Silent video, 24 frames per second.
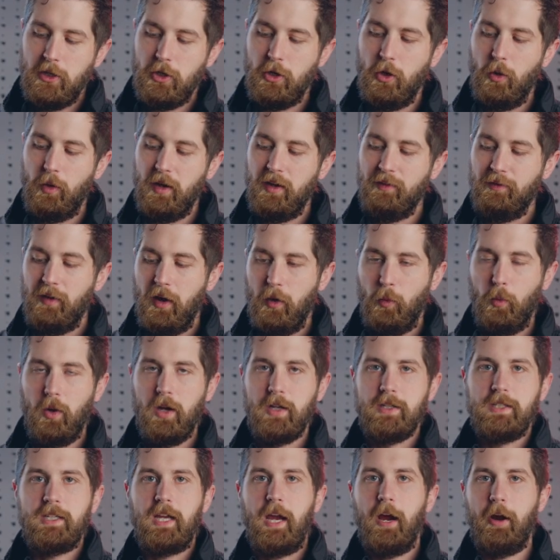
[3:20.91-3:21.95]
you know, if I
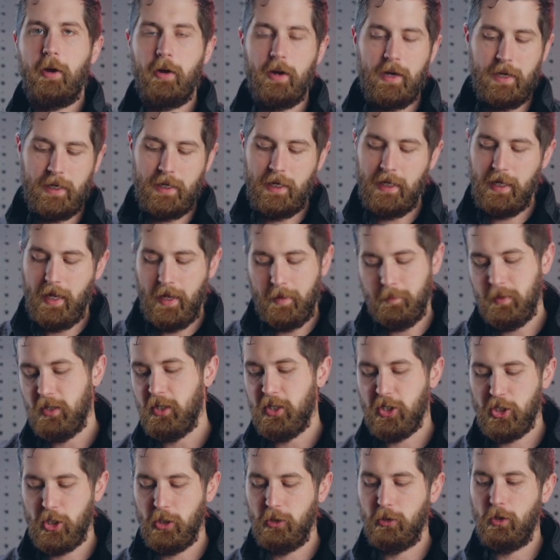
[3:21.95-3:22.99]
was carrying an
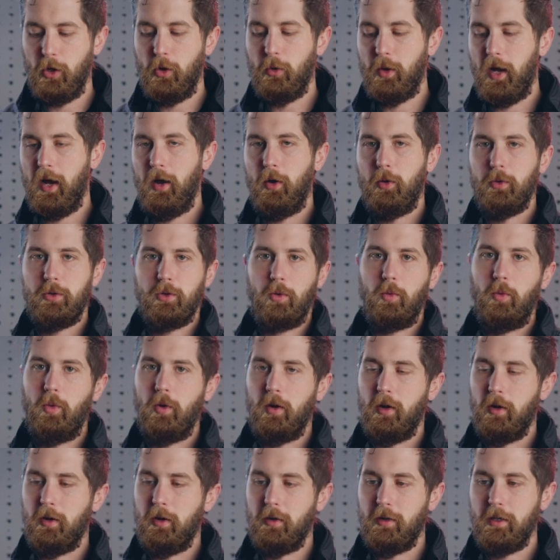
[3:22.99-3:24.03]
ammunition loadout
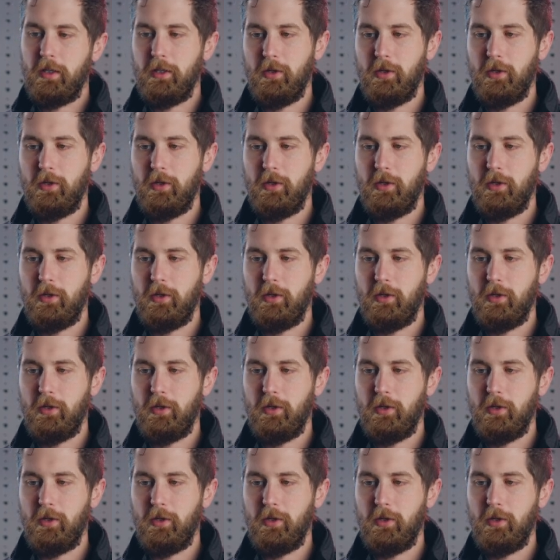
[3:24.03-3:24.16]
or,